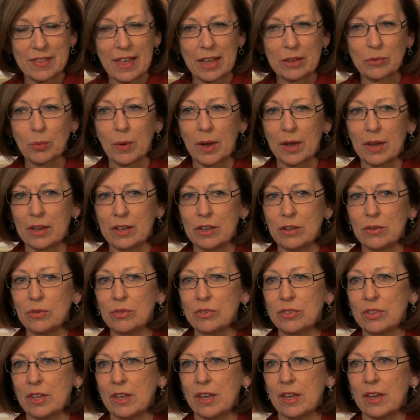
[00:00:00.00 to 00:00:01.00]
That's why you
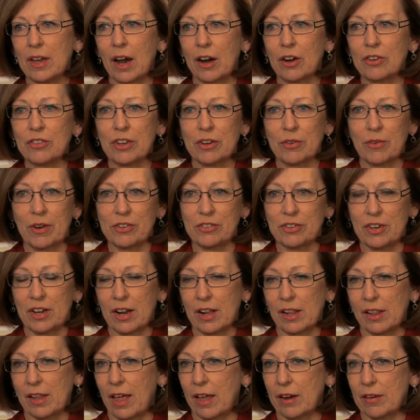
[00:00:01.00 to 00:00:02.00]
see our generation
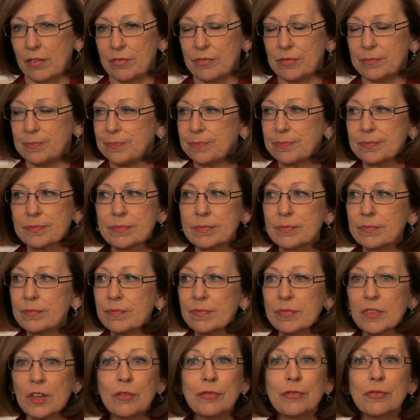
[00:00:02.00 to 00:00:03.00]
had a lot of
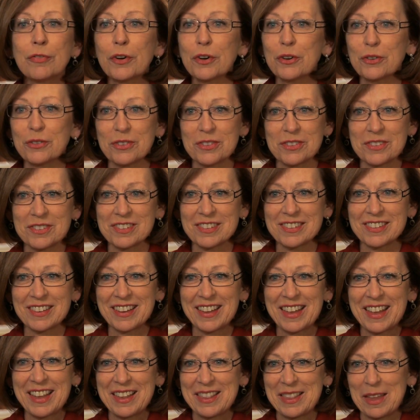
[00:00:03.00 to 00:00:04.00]
firsts.
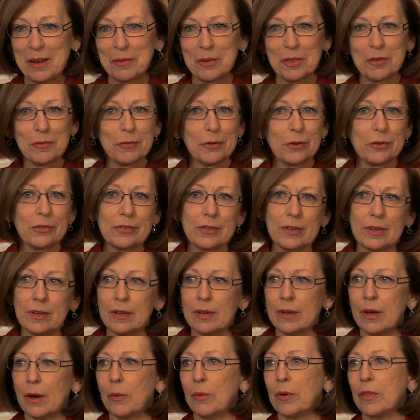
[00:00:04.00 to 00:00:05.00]
They were the first
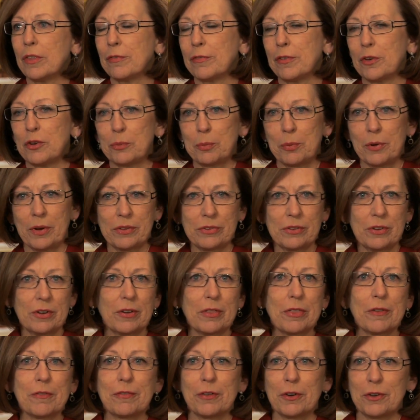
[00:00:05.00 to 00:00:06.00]
CEO or the first
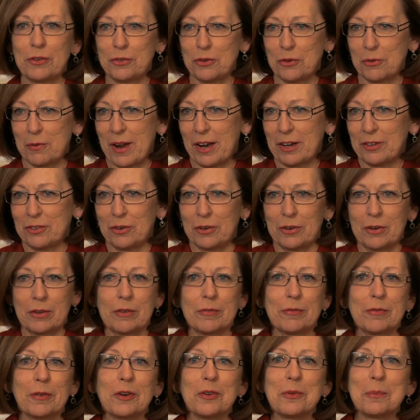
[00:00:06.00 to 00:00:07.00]
president or the first director or
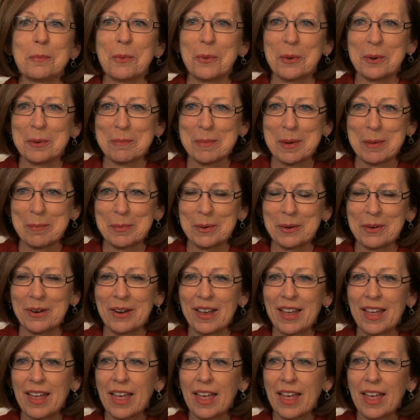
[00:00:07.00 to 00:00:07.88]
the first board member.